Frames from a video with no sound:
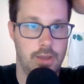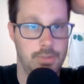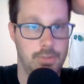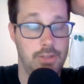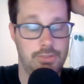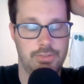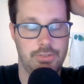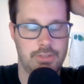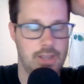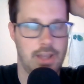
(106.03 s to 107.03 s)
It's
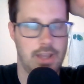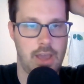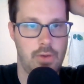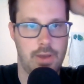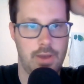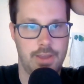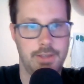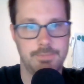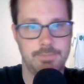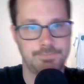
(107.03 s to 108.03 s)
just kind of how
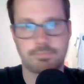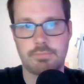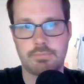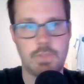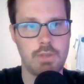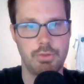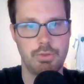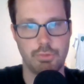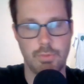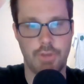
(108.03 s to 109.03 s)
I
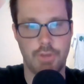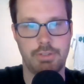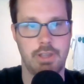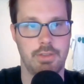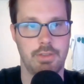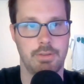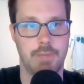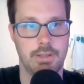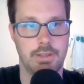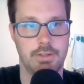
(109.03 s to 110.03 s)
threw them all together in
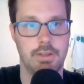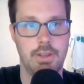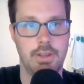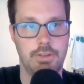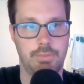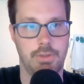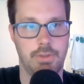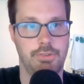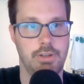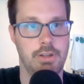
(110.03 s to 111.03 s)
my little
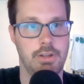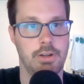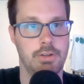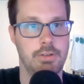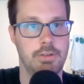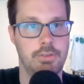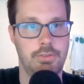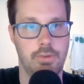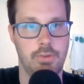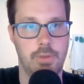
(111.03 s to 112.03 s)
spreadsheet here.
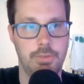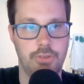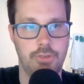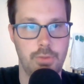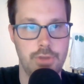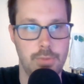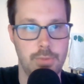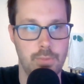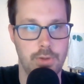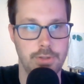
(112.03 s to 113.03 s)
So I'm going to start with number
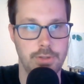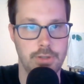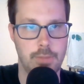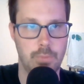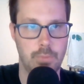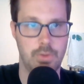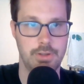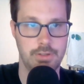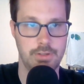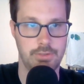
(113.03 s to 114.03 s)
one. Number
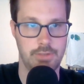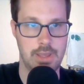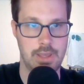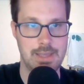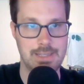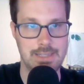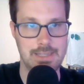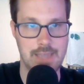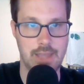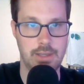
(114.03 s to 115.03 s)
one is
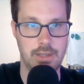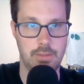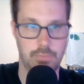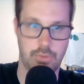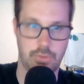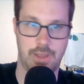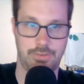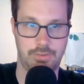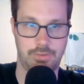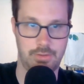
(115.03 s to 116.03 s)
Yen Press.